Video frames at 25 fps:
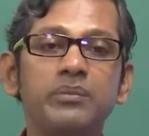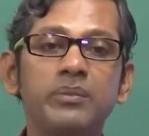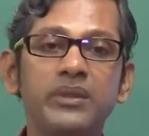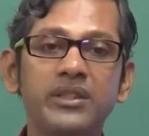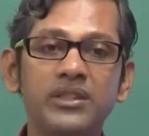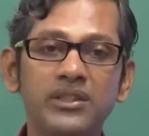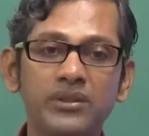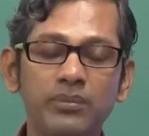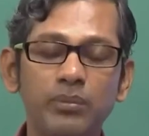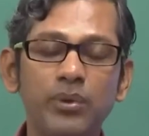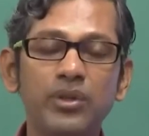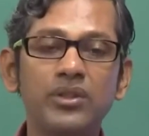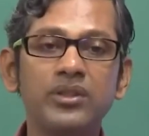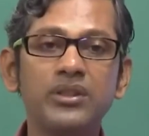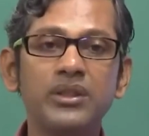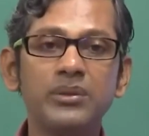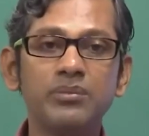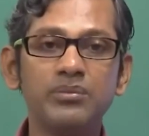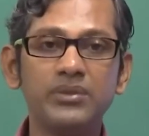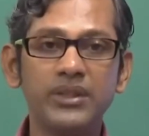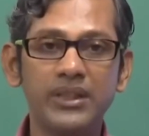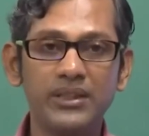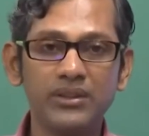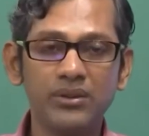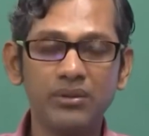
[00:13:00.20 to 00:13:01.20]
means positive
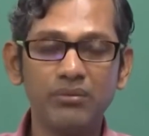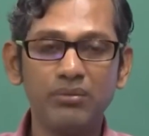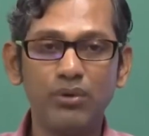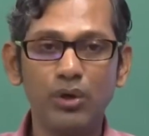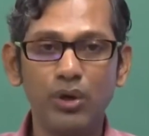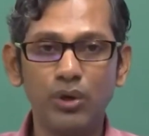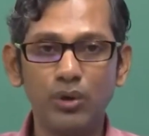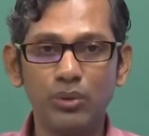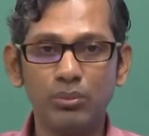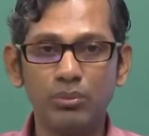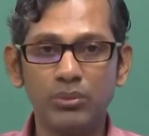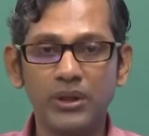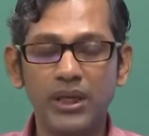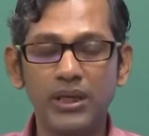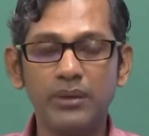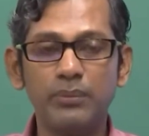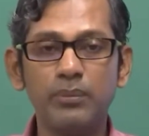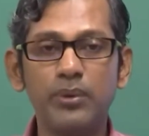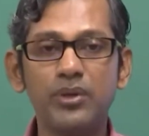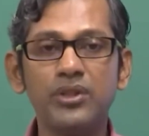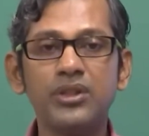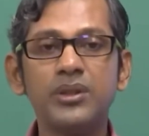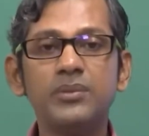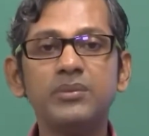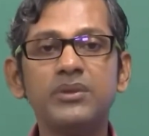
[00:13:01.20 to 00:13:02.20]
change of volume, and
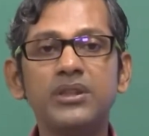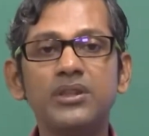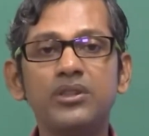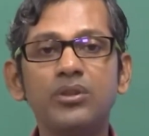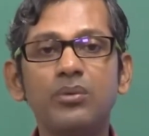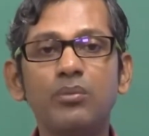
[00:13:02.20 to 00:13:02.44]
positive change